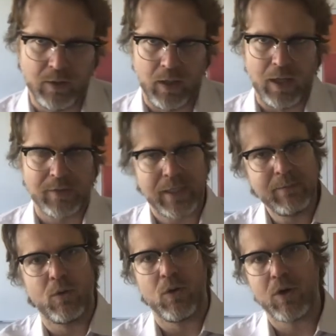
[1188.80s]
I'll say
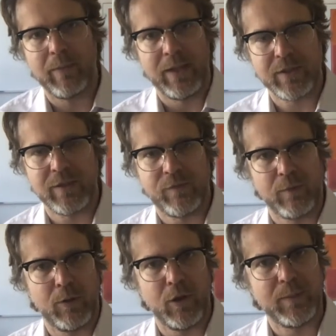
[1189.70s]
more about the different
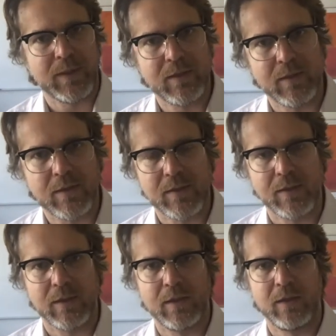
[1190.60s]
purposes
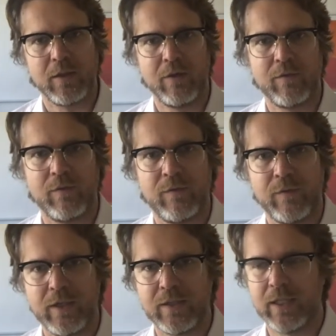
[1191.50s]
of
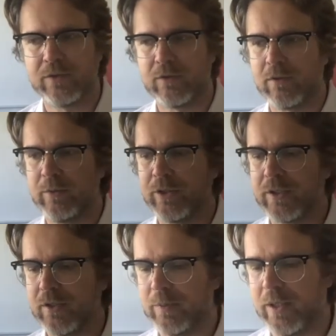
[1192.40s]
international criminal
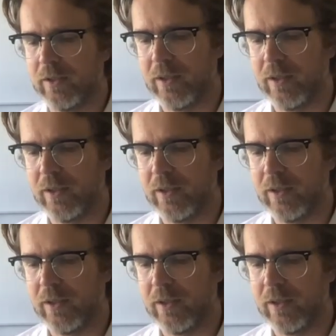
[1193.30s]
justice, but